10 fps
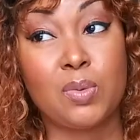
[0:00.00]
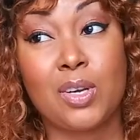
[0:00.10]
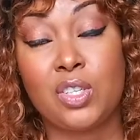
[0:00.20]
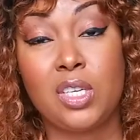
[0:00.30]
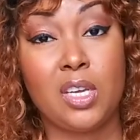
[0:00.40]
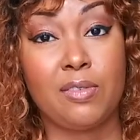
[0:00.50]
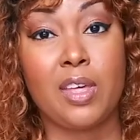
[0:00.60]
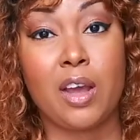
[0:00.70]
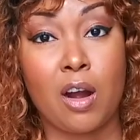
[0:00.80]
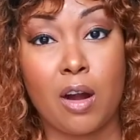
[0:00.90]
especially if
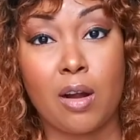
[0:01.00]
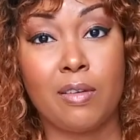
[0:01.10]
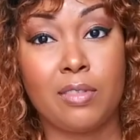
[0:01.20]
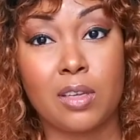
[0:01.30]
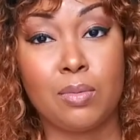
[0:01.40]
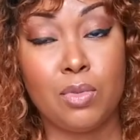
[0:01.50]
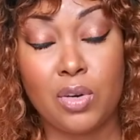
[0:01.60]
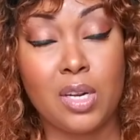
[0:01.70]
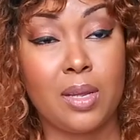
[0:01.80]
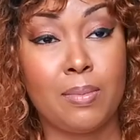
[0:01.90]
they are of the
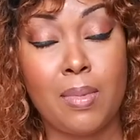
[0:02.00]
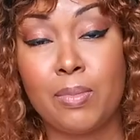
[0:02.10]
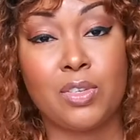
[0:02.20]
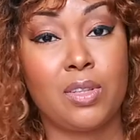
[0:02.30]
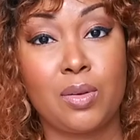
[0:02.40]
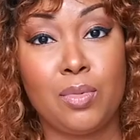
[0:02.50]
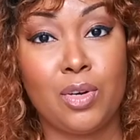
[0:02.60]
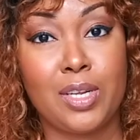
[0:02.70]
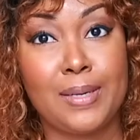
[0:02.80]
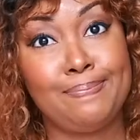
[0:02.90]
community, members of the
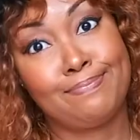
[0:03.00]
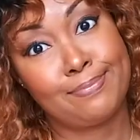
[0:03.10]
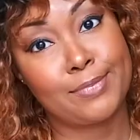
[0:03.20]
community.